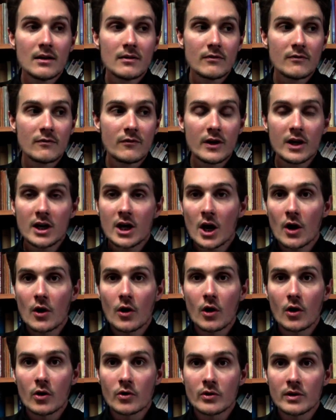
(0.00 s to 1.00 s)
video
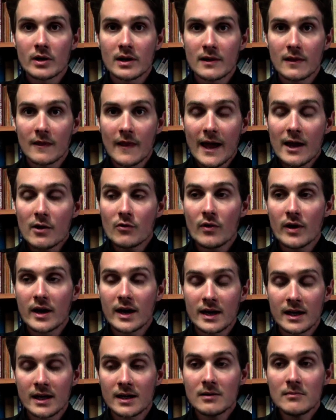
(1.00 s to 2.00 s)
on lay
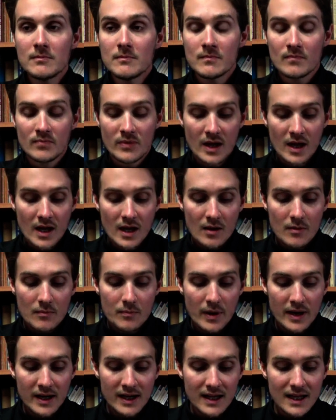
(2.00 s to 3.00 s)
reading.
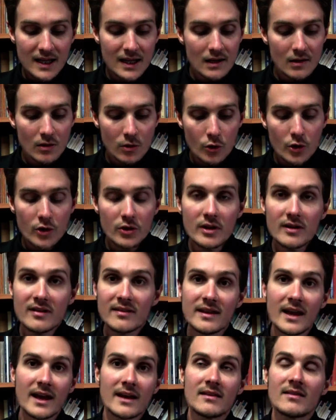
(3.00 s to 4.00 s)
But here Luther
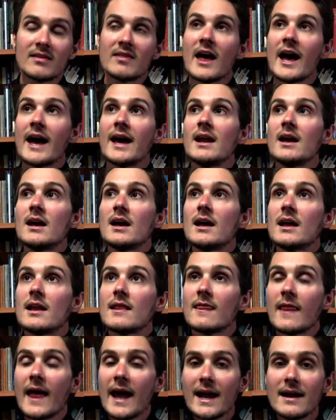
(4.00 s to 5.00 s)
says that
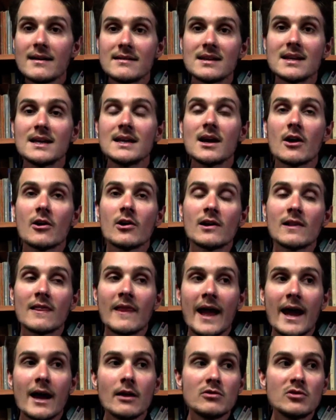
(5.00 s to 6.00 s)
laity are
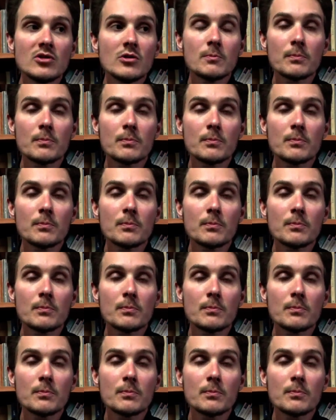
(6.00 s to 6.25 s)
allowed to